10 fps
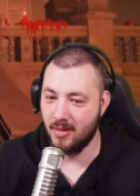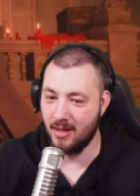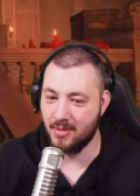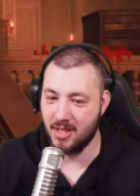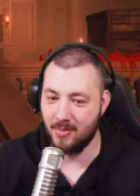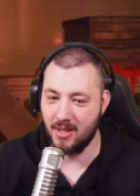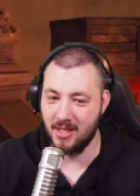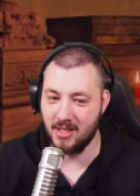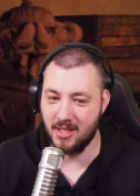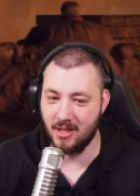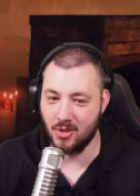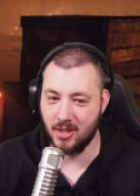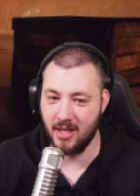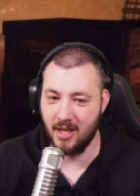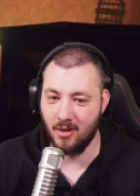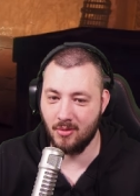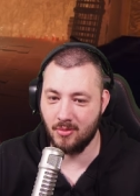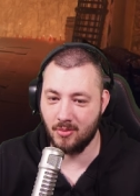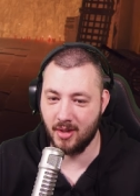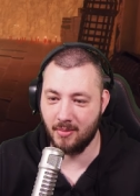I'm skipping these intentionally now,
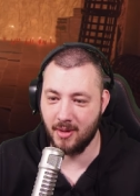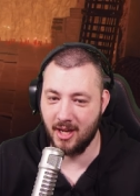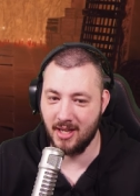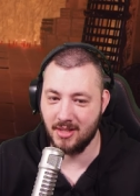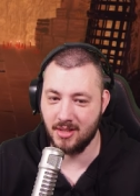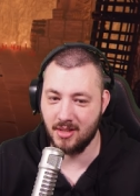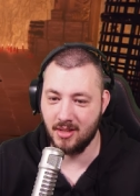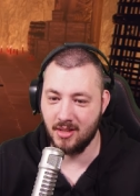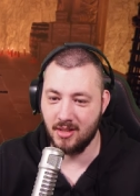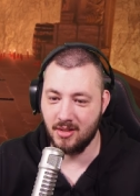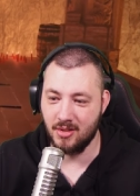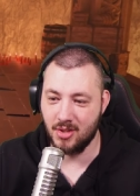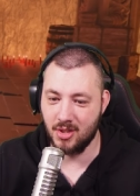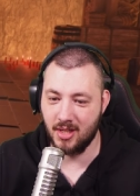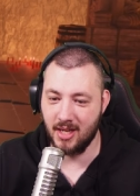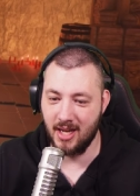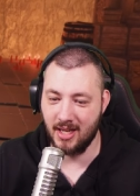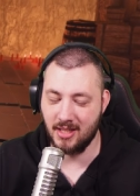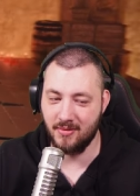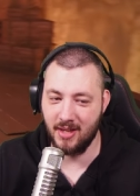running past. So you can
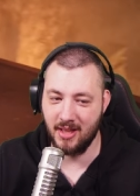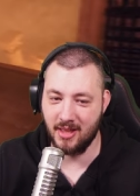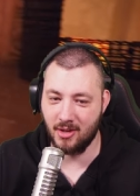activate the